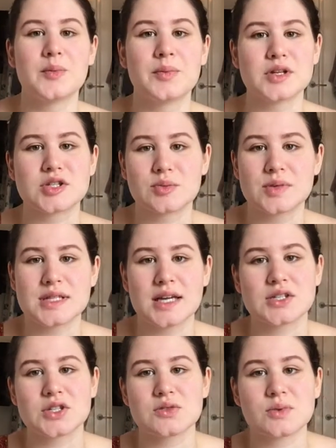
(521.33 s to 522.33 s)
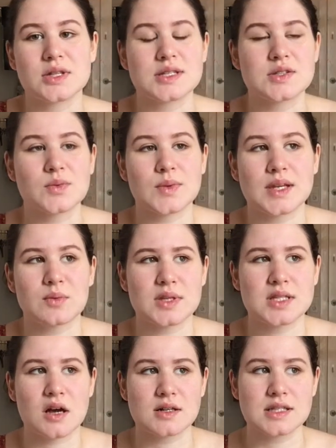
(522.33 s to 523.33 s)
But she was actually really sweet. We
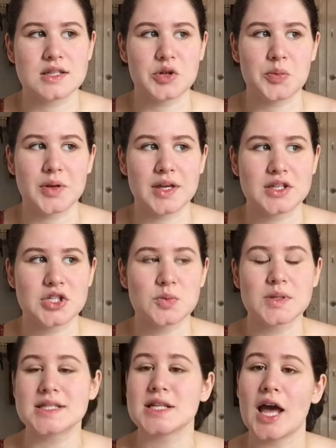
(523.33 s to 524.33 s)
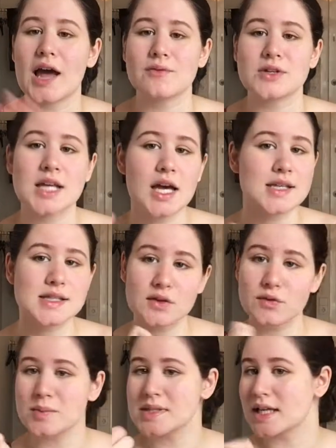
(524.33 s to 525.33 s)
talked a little bit. She was an advertising
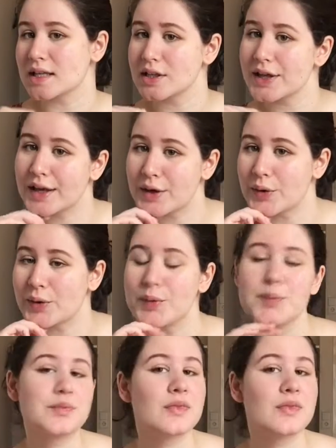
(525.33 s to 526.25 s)
from San Diego.